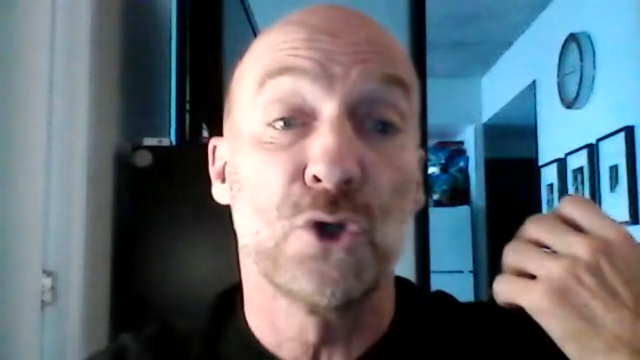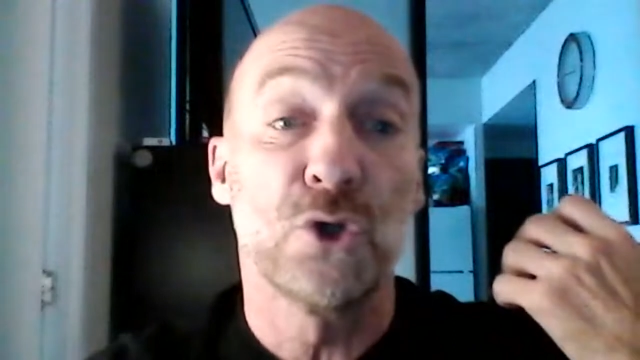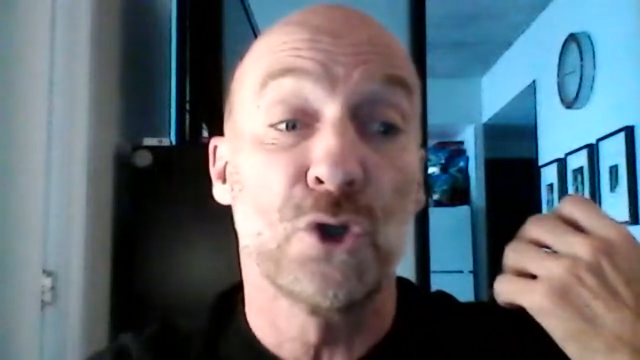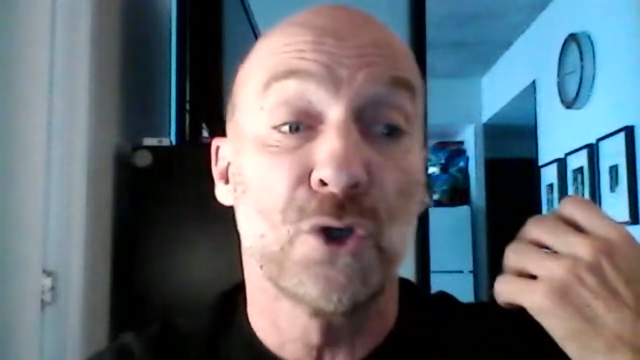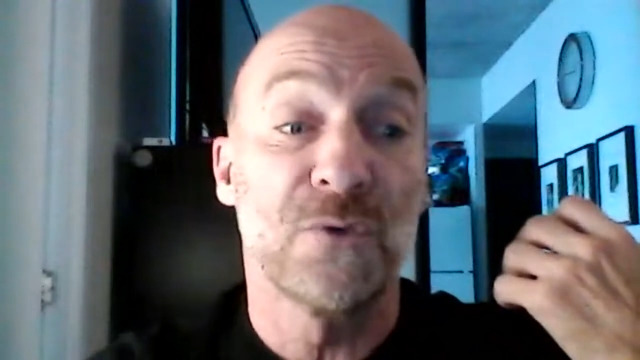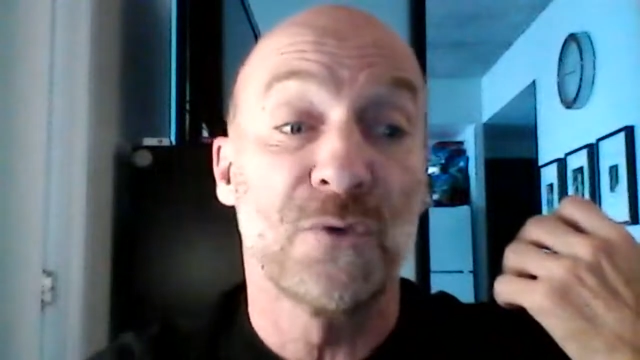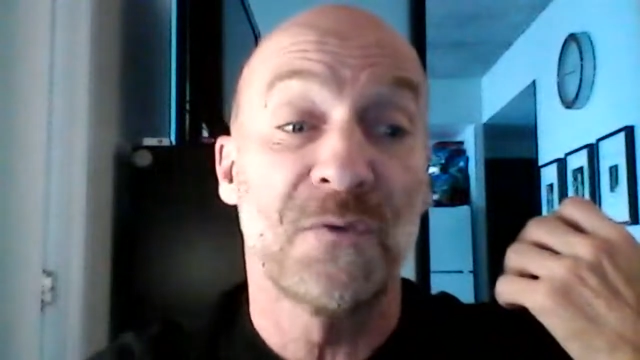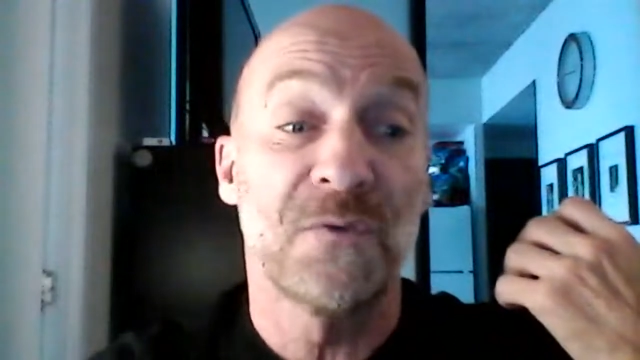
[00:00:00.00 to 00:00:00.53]

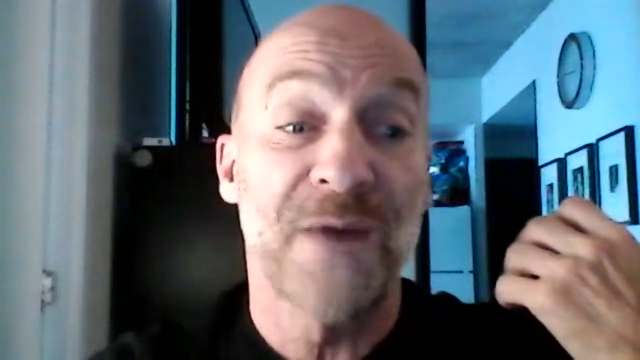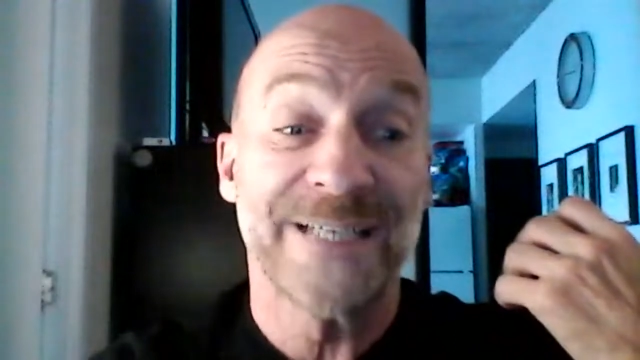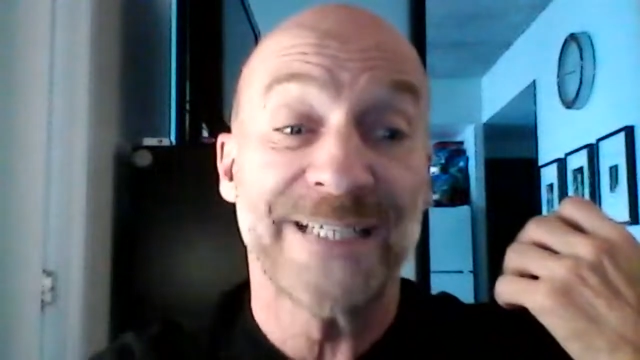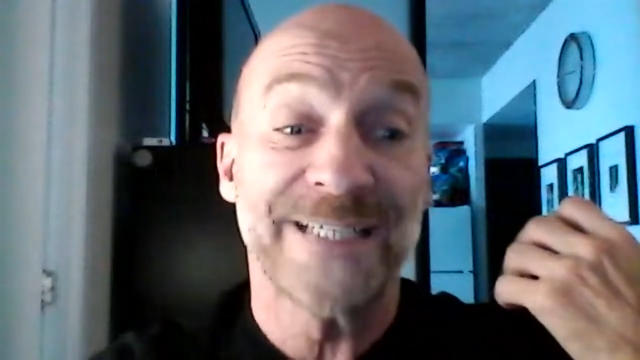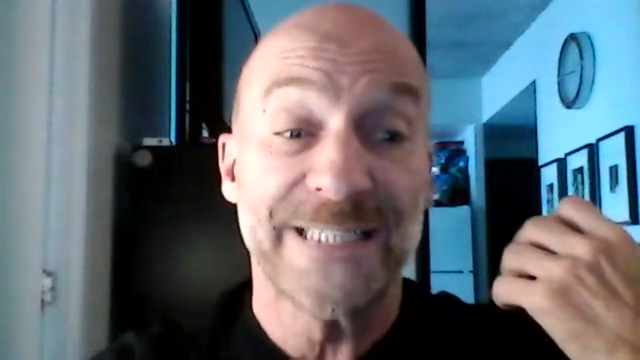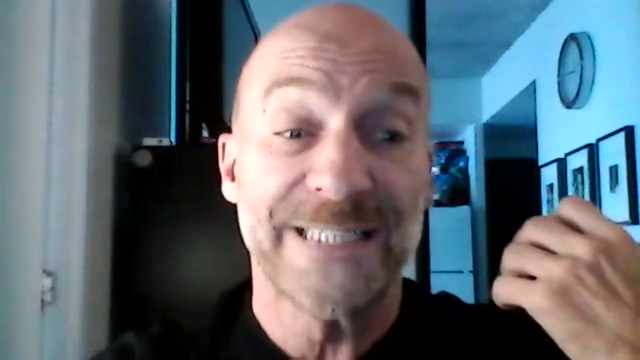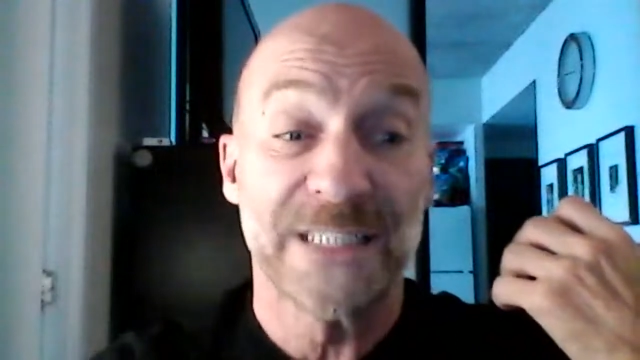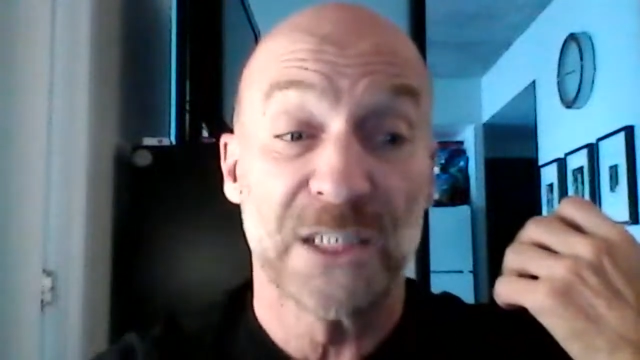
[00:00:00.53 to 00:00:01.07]
your
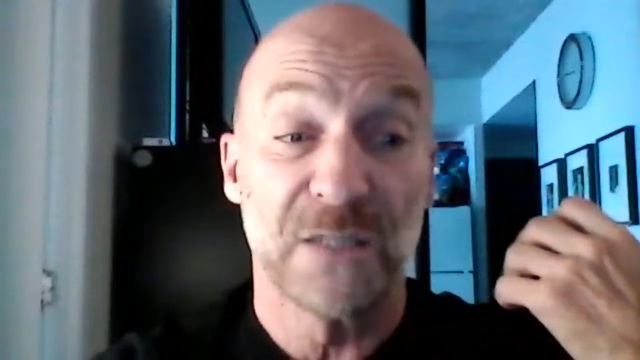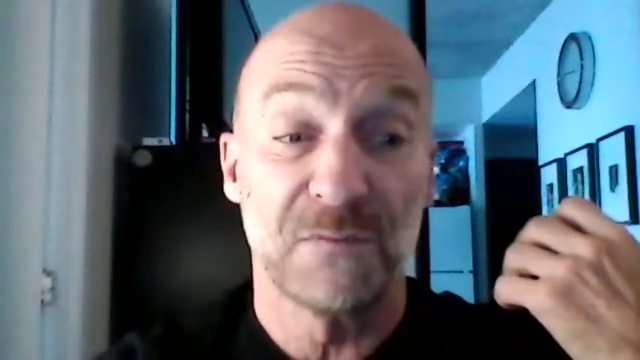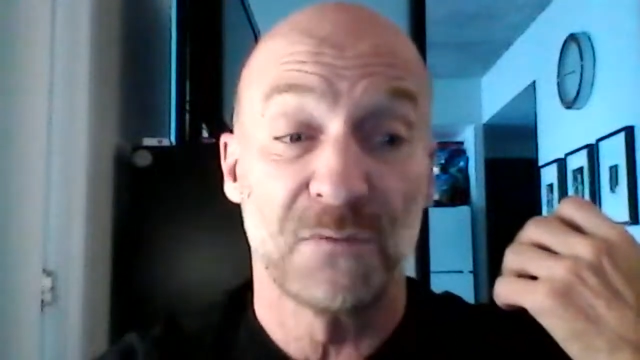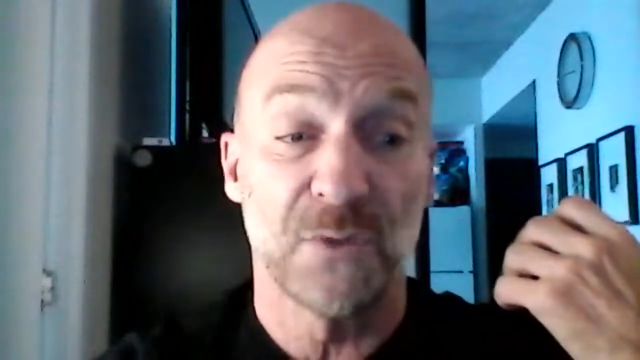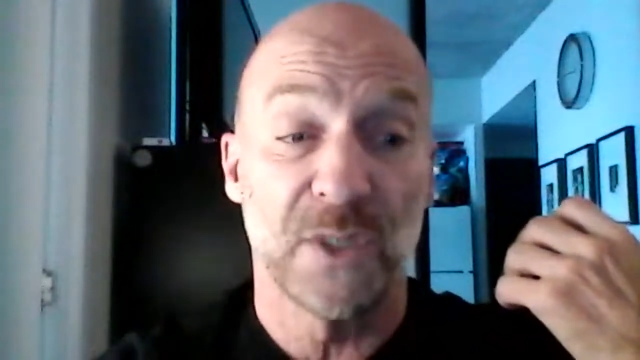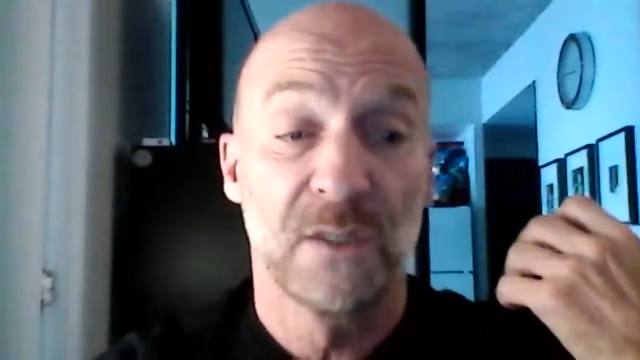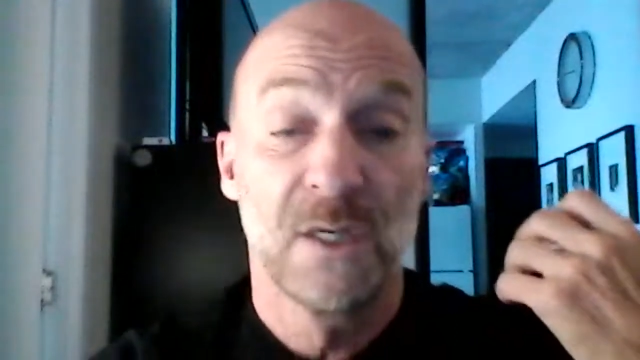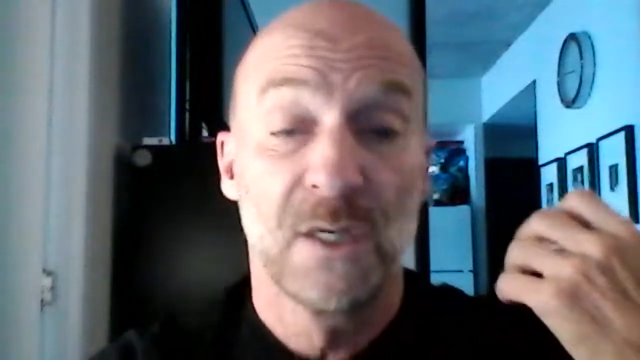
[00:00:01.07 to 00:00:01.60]
Friday
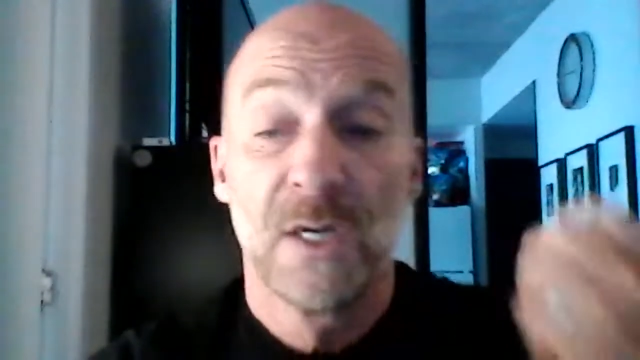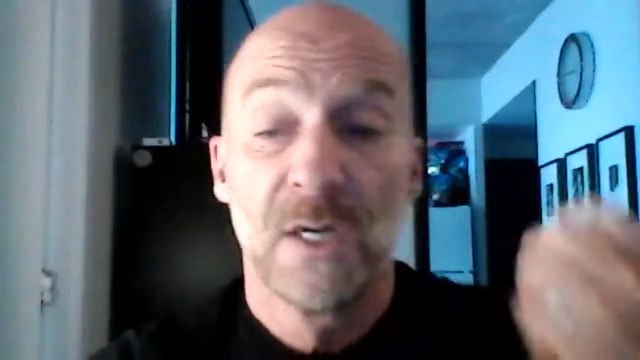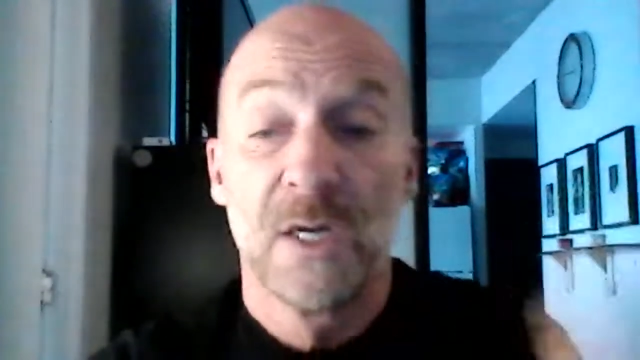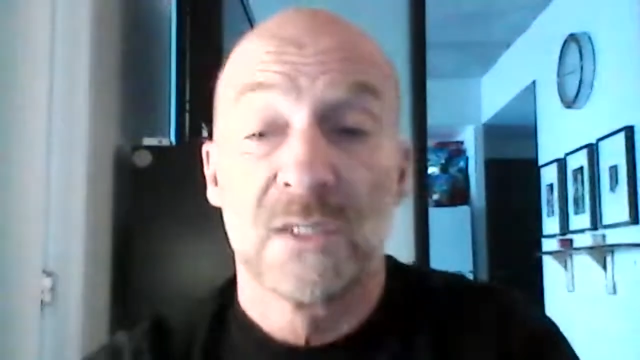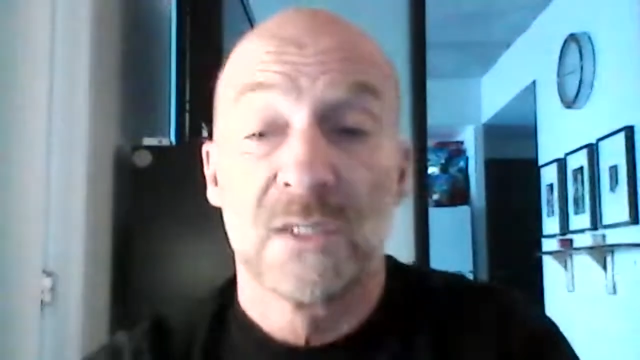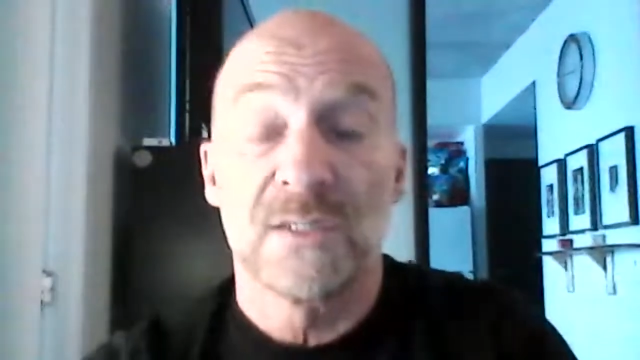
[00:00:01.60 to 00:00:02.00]
delivery.